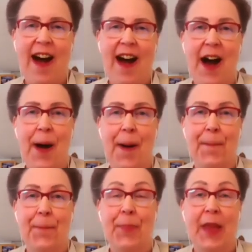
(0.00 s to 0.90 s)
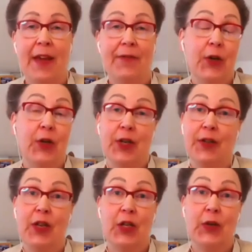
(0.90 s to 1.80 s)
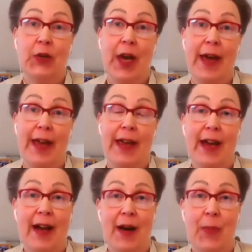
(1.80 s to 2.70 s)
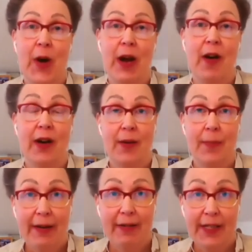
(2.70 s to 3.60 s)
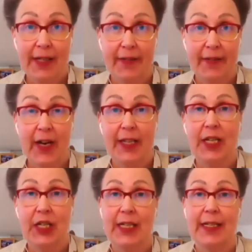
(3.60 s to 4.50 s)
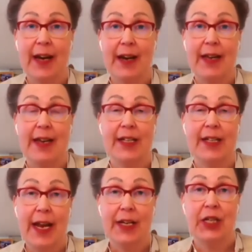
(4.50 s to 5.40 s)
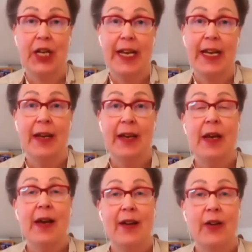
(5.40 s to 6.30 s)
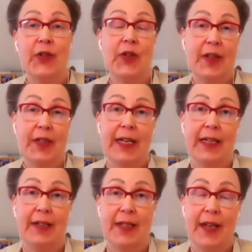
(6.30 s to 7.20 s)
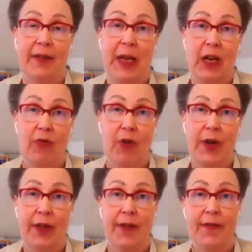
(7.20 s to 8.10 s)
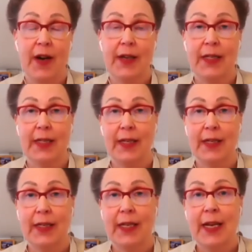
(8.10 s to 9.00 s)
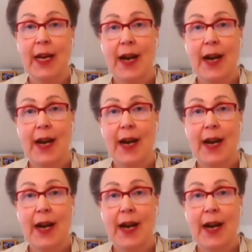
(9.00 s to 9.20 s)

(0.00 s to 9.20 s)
If you look at the UK, where our comparative advantages lie internationally, and also the sectors that have been growing the fastest,